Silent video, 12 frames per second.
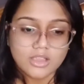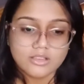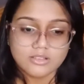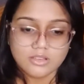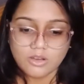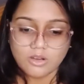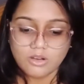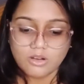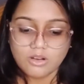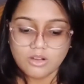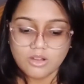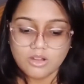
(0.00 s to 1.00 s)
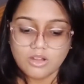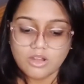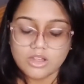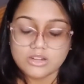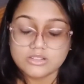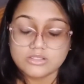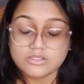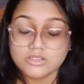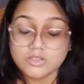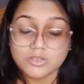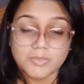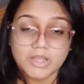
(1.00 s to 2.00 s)
So, it,
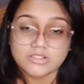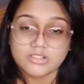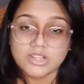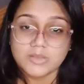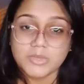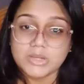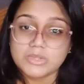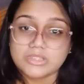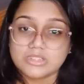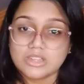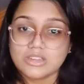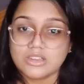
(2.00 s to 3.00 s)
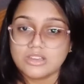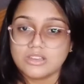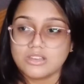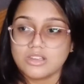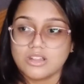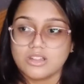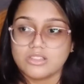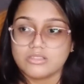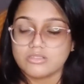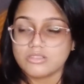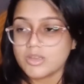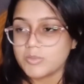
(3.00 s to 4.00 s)
those marks really made me study, and
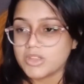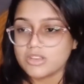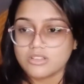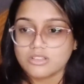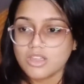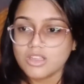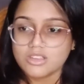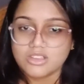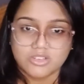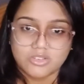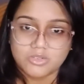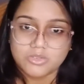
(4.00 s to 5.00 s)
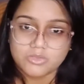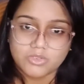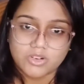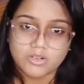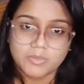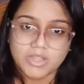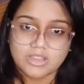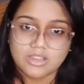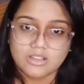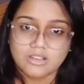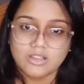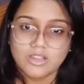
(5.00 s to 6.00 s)
I mean, thank you for
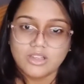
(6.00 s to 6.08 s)
making